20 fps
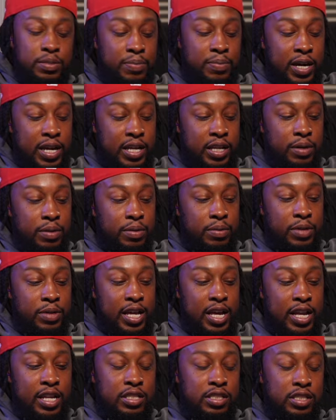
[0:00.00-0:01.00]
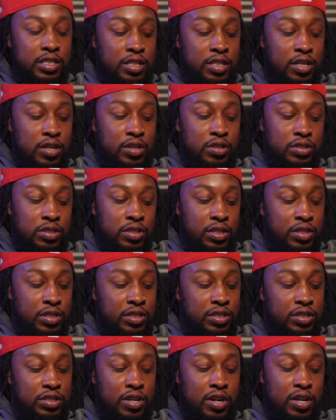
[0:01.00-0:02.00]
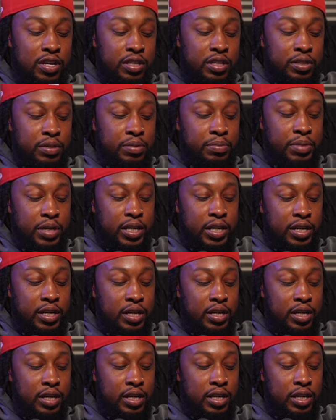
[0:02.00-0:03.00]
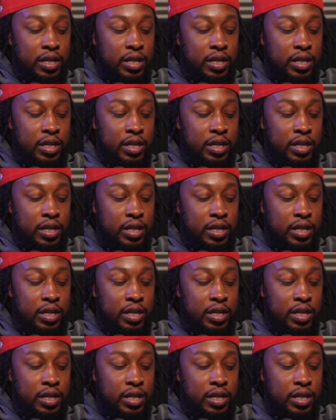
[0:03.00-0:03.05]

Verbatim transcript: might. Nana's is closed. You know this Charlotte, but uh,